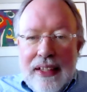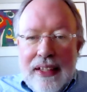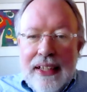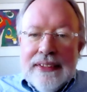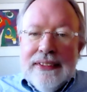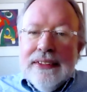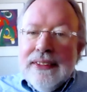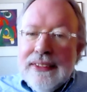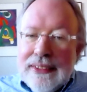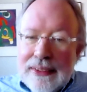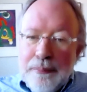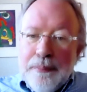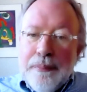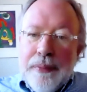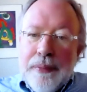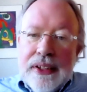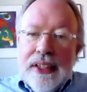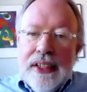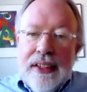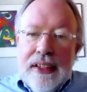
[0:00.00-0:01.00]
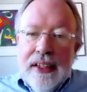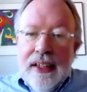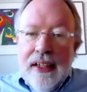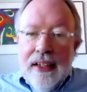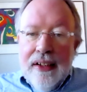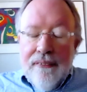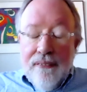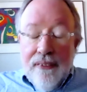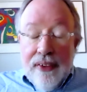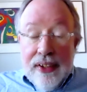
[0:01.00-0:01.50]
simply
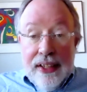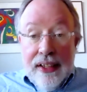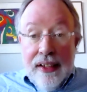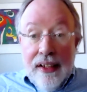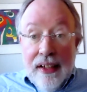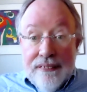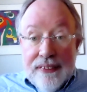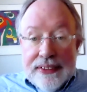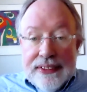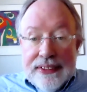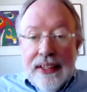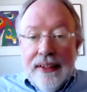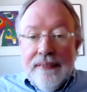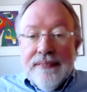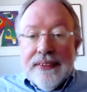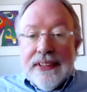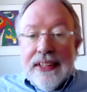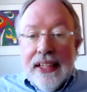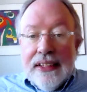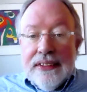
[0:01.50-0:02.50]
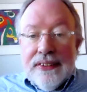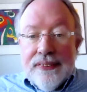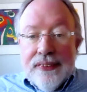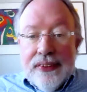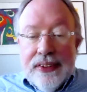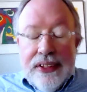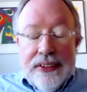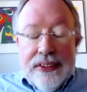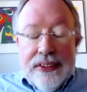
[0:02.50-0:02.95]
working off the same schedule each